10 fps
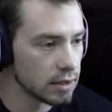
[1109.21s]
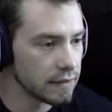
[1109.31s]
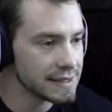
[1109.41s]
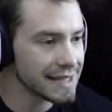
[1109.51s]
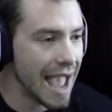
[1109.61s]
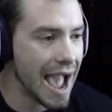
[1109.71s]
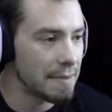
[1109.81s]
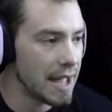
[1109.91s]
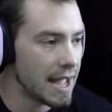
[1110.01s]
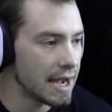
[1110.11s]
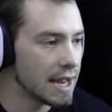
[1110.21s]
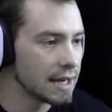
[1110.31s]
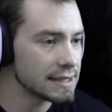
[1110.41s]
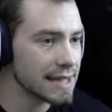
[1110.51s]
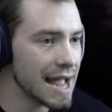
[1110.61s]
This guy, man.
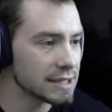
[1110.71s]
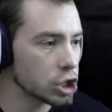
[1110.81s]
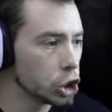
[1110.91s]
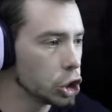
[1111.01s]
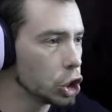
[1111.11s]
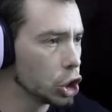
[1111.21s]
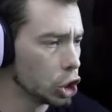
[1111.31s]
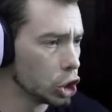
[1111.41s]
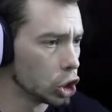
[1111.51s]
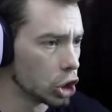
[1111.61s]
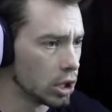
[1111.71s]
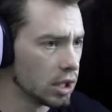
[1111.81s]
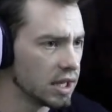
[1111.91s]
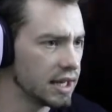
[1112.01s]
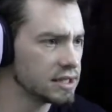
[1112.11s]
This guy's good.
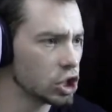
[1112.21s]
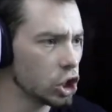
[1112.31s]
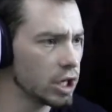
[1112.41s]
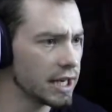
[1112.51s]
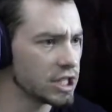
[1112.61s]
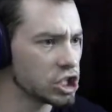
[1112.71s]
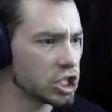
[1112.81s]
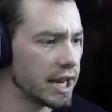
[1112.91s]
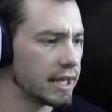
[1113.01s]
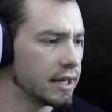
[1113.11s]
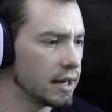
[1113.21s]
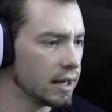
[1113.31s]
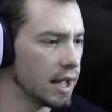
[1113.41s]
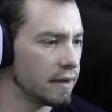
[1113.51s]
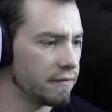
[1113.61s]
He's good at his shit.
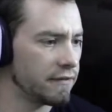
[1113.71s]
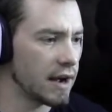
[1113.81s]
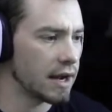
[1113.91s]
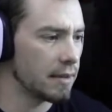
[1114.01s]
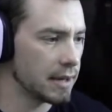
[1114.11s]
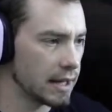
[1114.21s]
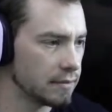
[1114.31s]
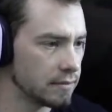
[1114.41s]
And fuck, I'm dead.